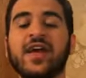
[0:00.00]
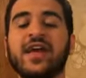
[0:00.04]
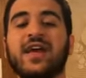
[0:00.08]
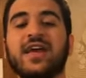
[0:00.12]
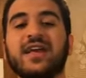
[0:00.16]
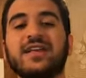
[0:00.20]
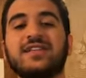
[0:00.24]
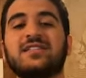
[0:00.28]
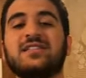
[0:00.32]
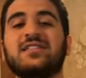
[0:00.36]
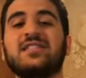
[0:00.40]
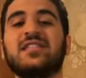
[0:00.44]

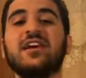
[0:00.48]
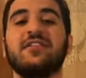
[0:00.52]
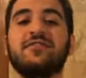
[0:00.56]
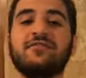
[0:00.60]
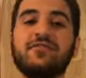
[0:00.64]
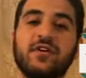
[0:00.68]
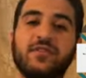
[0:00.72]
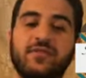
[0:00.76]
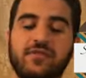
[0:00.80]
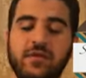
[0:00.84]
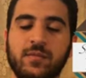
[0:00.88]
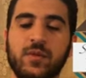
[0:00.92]
is
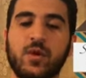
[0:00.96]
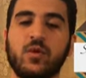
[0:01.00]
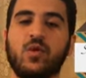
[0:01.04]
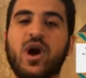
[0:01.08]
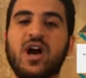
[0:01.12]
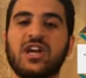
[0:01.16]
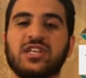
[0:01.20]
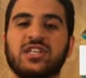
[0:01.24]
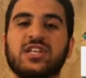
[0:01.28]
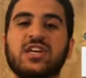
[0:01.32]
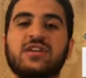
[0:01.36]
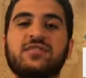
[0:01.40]
different from the
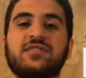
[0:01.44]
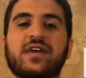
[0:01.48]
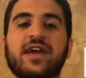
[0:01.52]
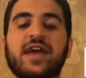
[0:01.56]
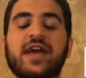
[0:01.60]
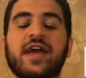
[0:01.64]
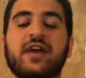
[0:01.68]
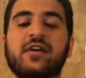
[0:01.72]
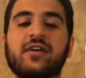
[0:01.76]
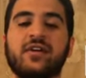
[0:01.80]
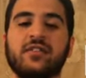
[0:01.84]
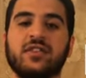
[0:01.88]
washing of the
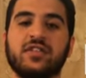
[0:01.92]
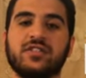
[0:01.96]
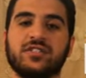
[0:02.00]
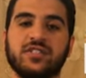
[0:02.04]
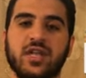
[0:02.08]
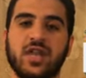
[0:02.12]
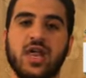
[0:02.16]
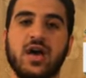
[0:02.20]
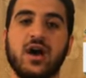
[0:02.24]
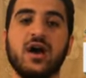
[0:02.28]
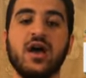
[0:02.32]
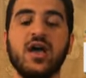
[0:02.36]
hair in the
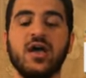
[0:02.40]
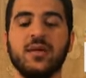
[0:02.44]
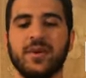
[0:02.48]
salah,